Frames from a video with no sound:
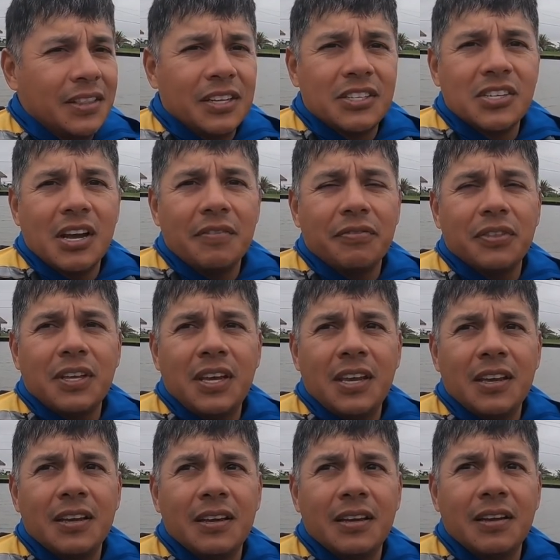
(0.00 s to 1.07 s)
the tough
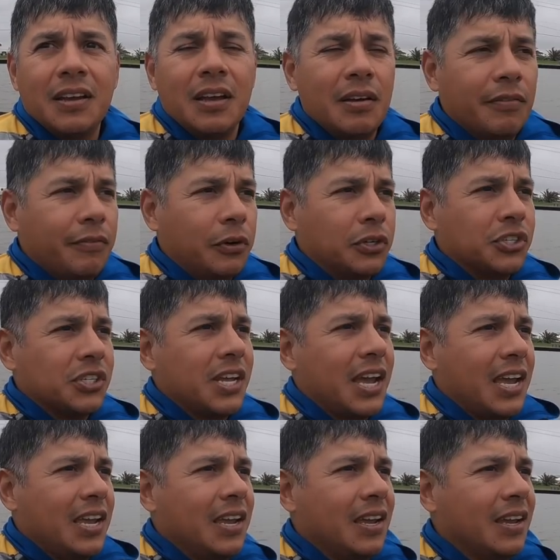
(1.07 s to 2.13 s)
thing for
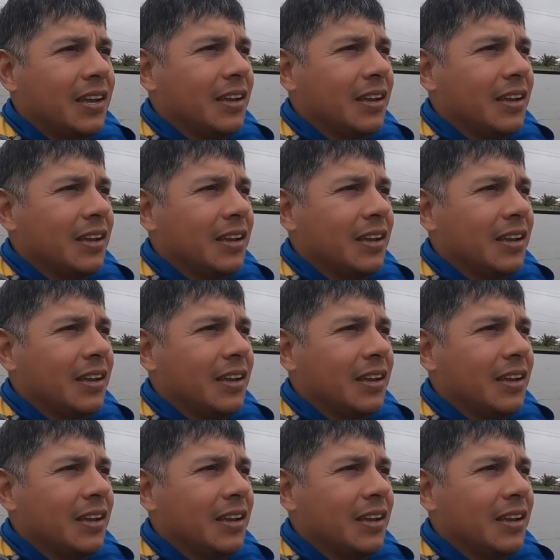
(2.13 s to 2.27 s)
today.